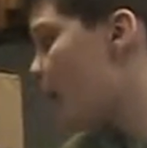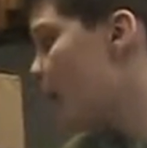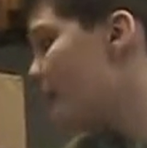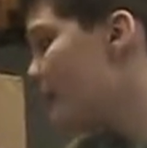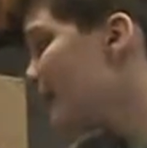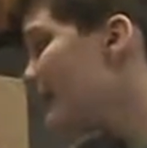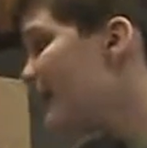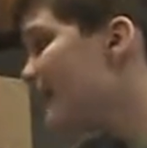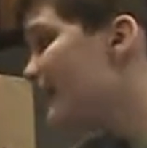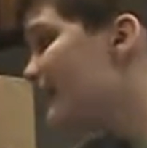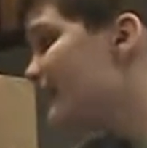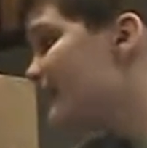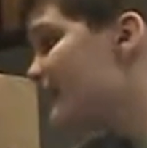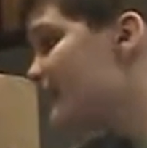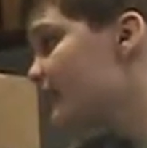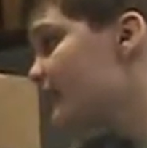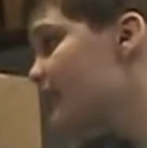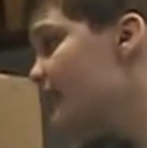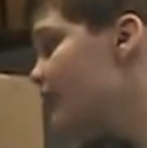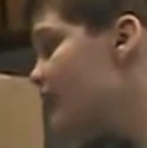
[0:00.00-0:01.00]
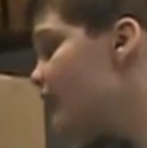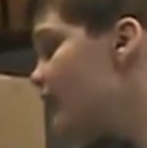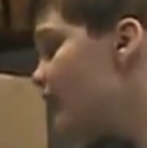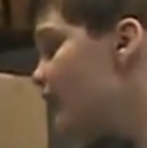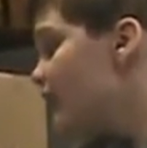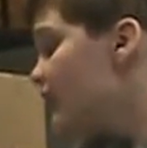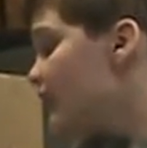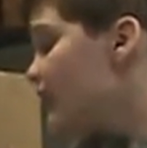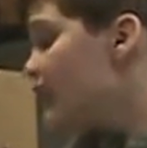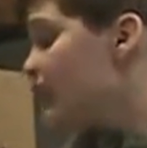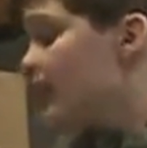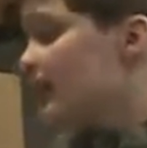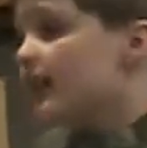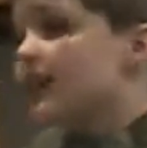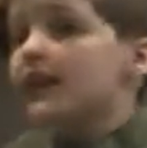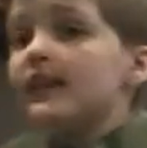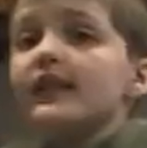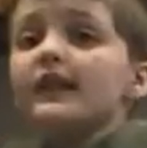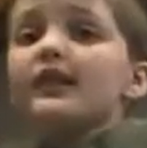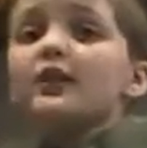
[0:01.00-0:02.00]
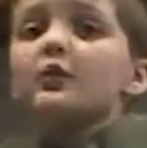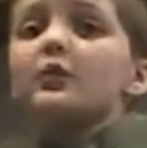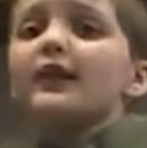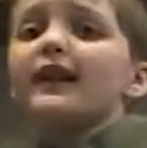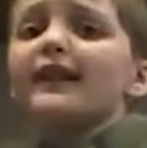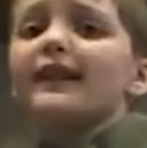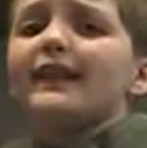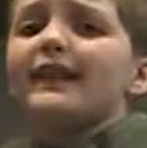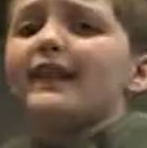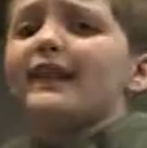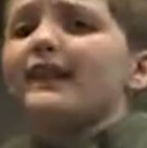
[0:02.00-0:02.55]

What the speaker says: meet, you can see